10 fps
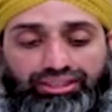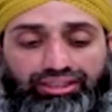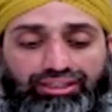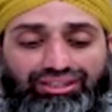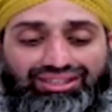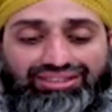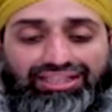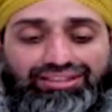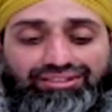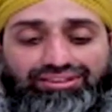the
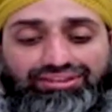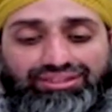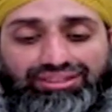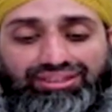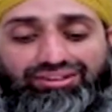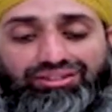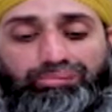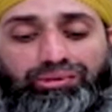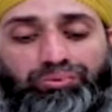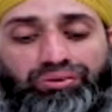attendant, he
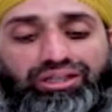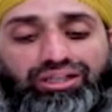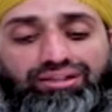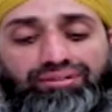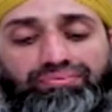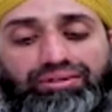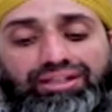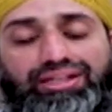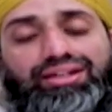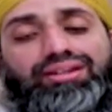got a bit worried
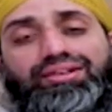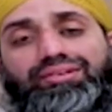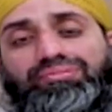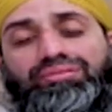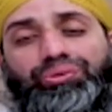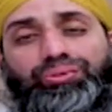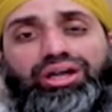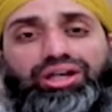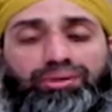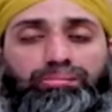and he
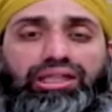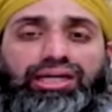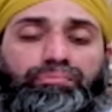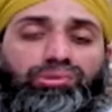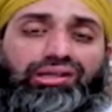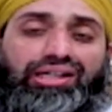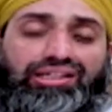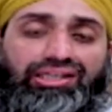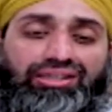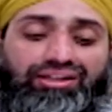very humbly and
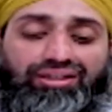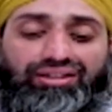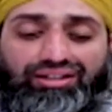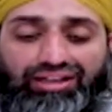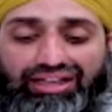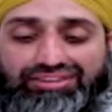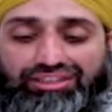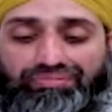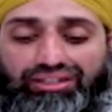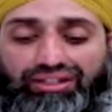politely
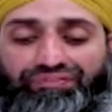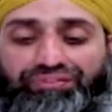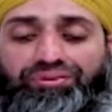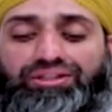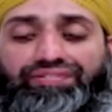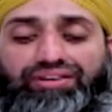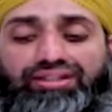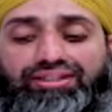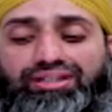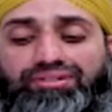asked him that if you don't have
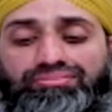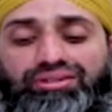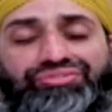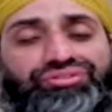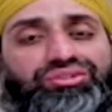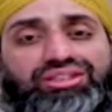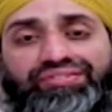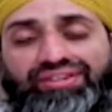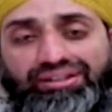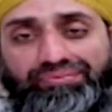any dirham, if you don't
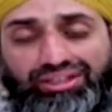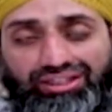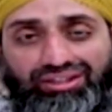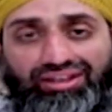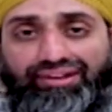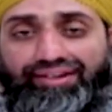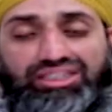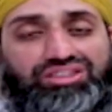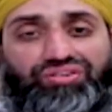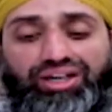have any money,
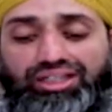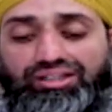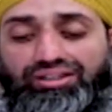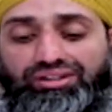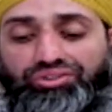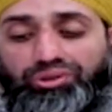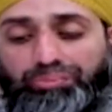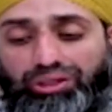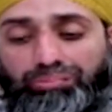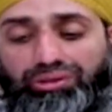it's fine, no
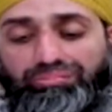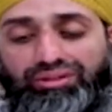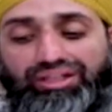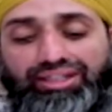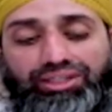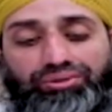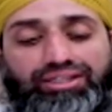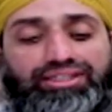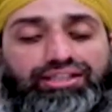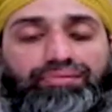problem. You
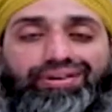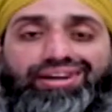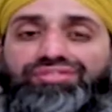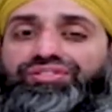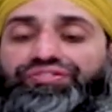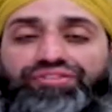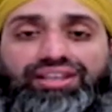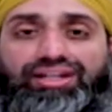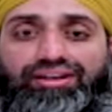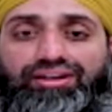can take a bath for
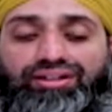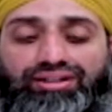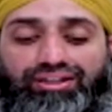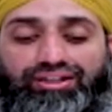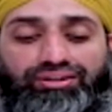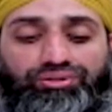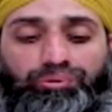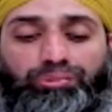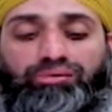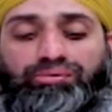free,
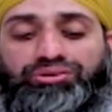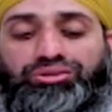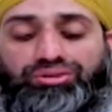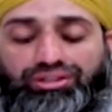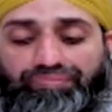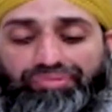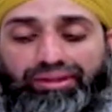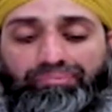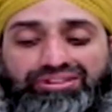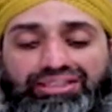no problem at all.
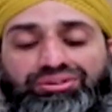But